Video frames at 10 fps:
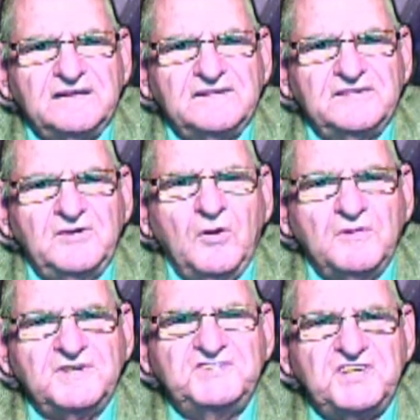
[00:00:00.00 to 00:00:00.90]
Go
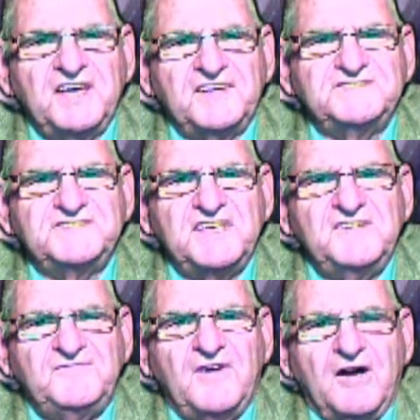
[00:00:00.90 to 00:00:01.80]
and check and see
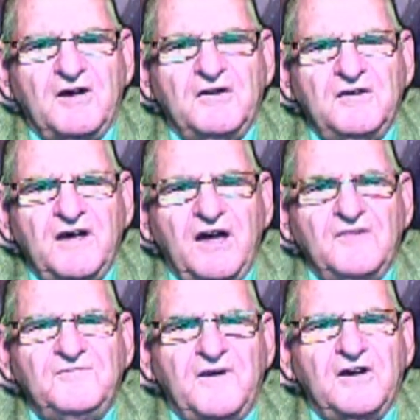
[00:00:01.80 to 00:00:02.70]
how
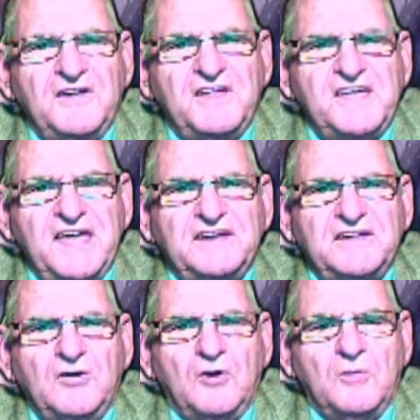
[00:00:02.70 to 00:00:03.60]
far he had to
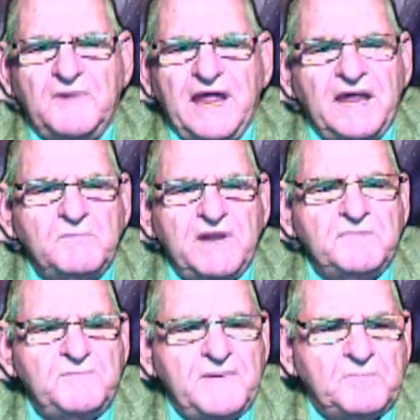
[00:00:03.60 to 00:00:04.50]
go. Not many
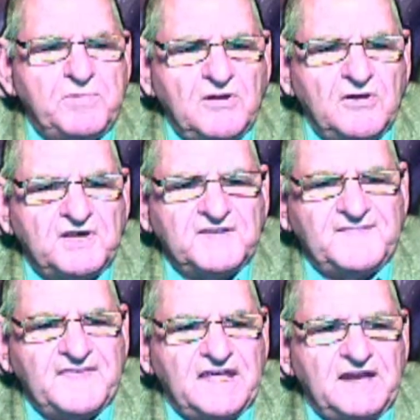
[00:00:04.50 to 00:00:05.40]
people look
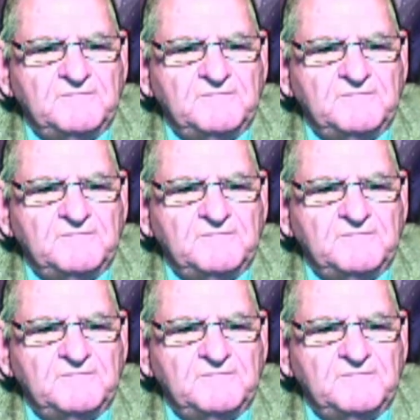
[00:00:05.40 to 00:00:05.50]
at that.